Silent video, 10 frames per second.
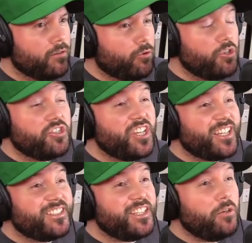
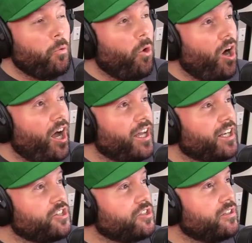461.
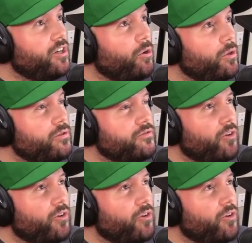I should have known it was